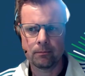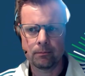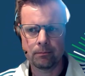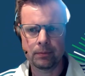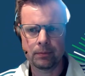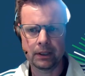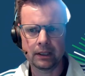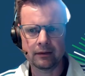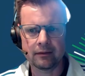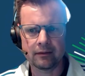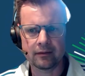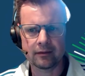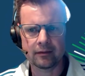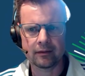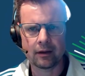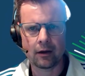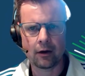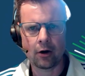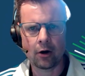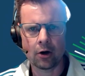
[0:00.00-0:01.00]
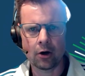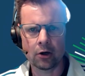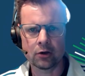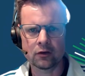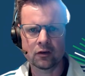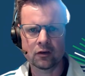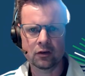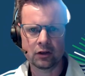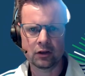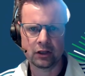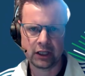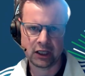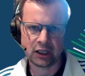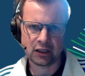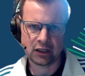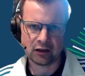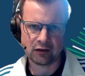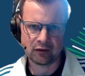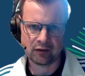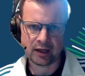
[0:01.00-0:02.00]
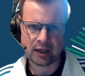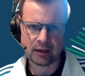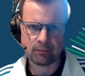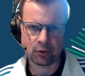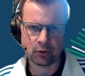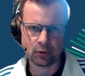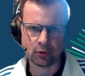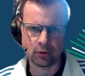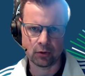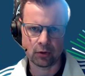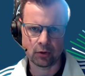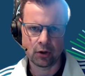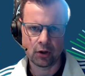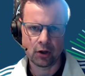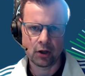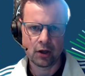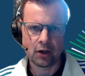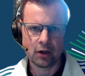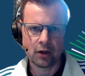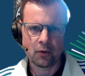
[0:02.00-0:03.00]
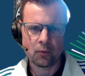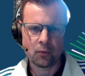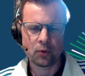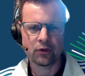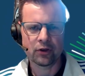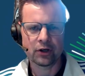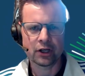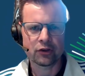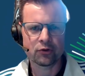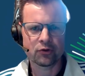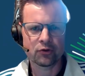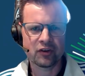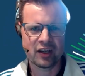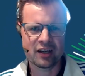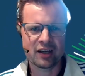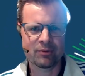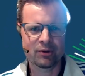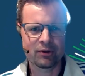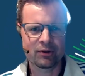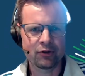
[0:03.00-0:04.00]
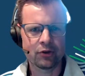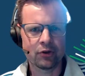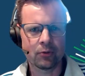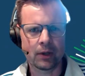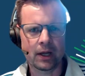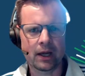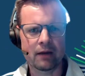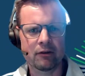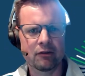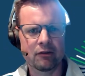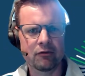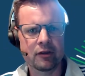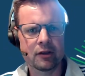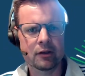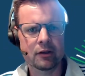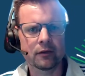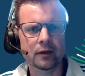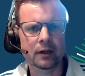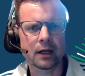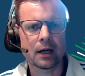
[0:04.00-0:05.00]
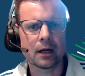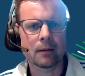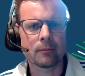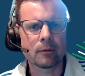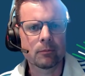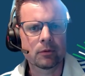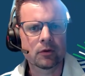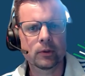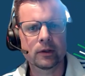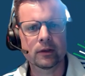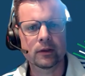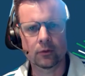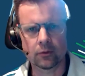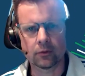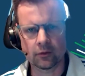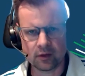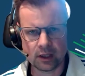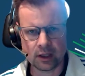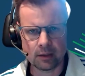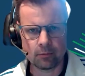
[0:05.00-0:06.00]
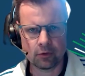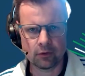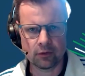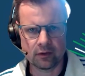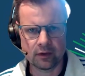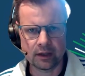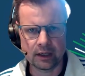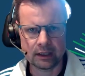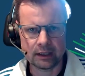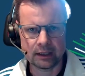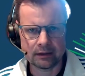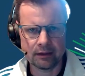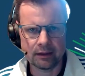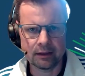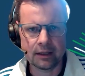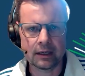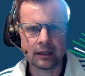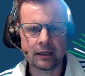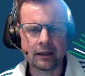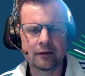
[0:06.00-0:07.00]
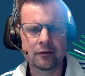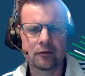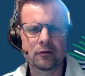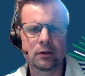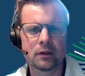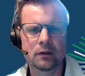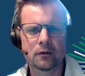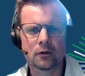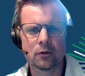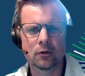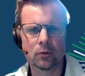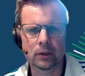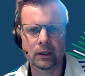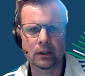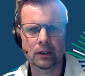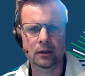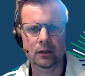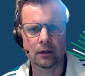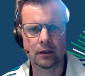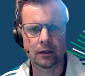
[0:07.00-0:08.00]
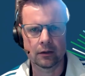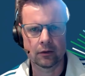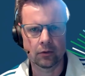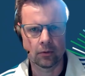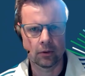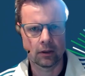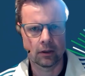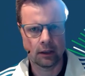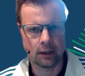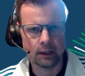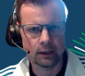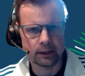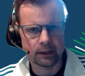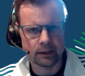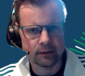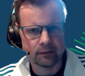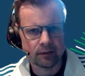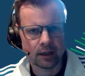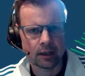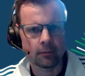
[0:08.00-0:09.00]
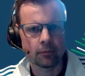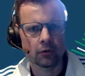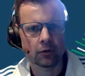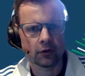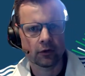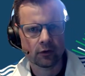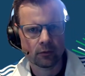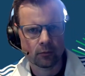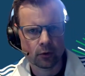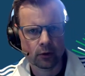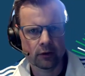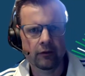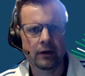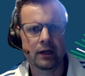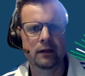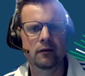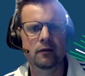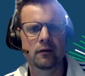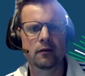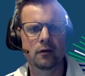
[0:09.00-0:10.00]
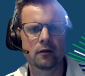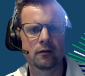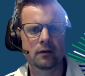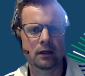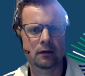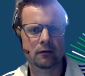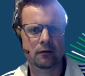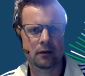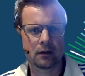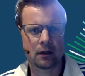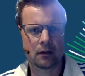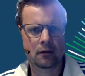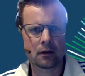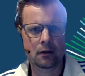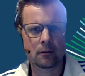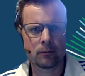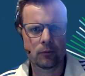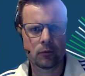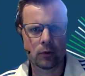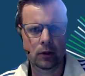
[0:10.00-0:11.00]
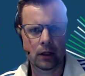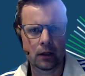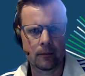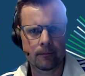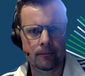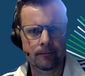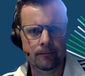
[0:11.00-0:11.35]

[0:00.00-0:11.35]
But it's hard to link a table with another table if you don't have any fields in common between those tables. And in that case, you need to go in and do a link table or some more advanced syntax to get that up and running.